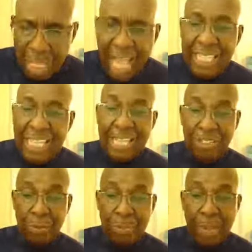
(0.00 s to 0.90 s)
I had
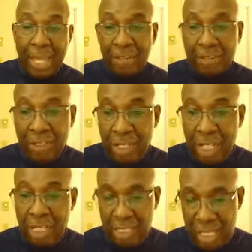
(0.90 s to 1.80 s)
gotten some medicine,
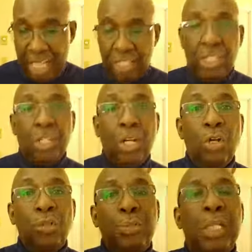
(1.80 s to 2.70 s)
and the cashier
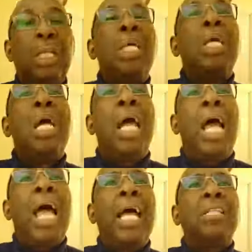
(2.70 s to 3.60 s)
knows me,
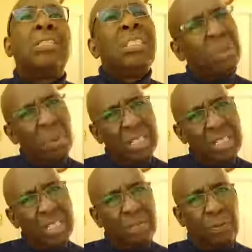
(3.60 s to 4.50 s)
and she said, "What
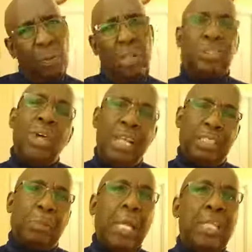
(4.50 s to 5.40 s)
is this for?" So I
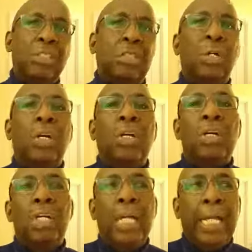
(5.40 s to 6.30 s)
explained it to
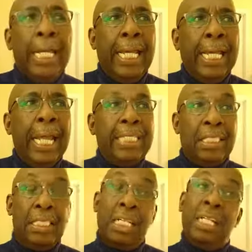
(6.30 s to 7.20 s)
her, and I
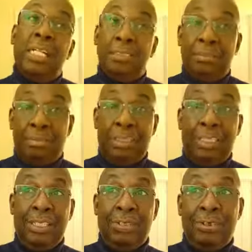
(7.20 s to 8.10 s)
said, "Yeah,
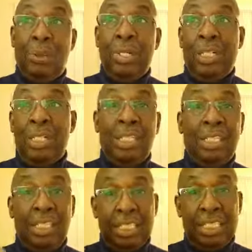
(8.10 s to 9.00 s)
you know, quickly,
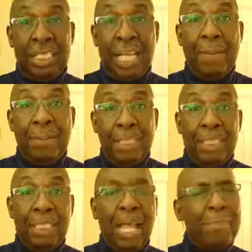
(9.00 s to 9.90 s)
this has happened, this
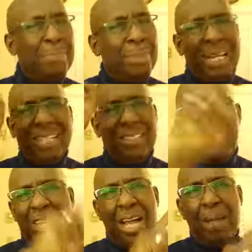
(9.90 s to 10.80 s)
has happened." But I
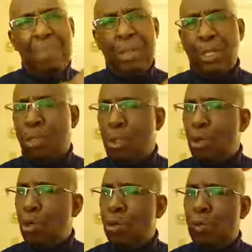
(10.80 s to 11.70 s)
said, "God be the
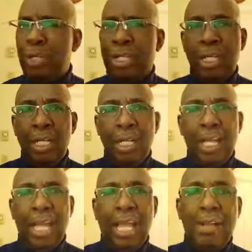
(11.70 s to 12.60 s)
glory,"
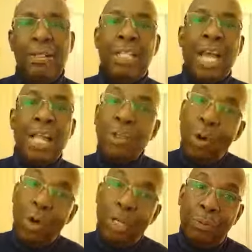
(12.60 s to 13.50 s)
and not
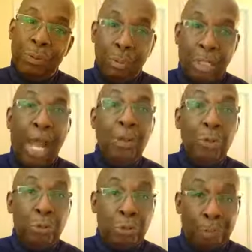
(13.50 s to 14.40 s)
knowing it was, I
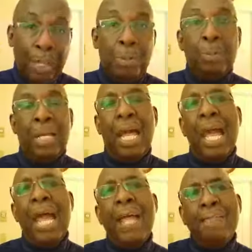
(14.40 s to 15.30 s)
knew some people
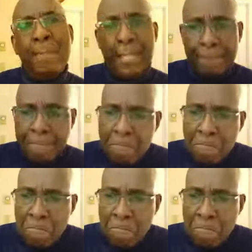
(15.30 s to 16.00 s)
behind me,